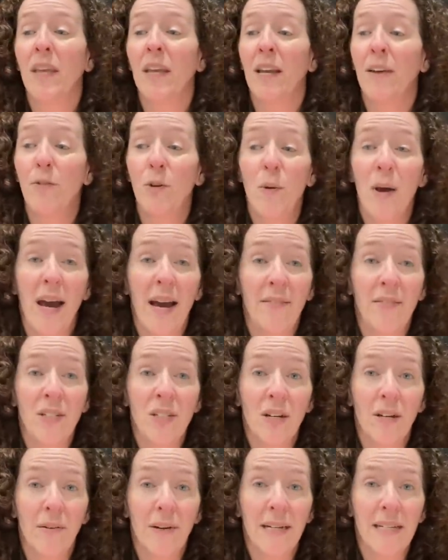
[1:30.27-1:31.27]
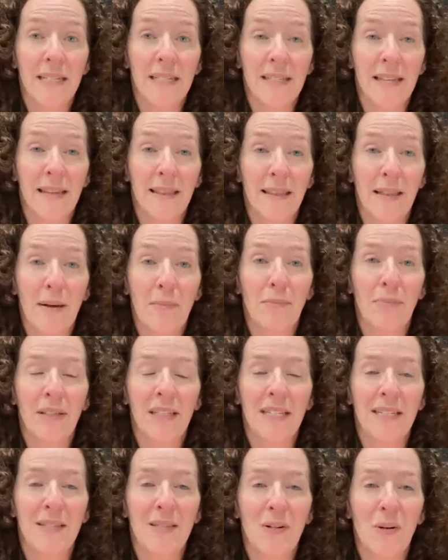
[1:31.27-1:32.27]
If you haven't already sent them,
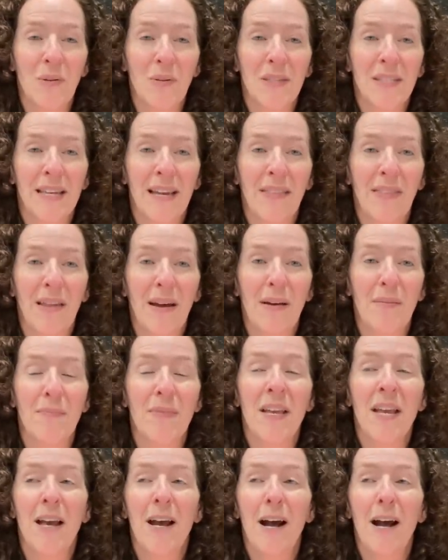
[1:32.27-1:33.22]
please don't send them.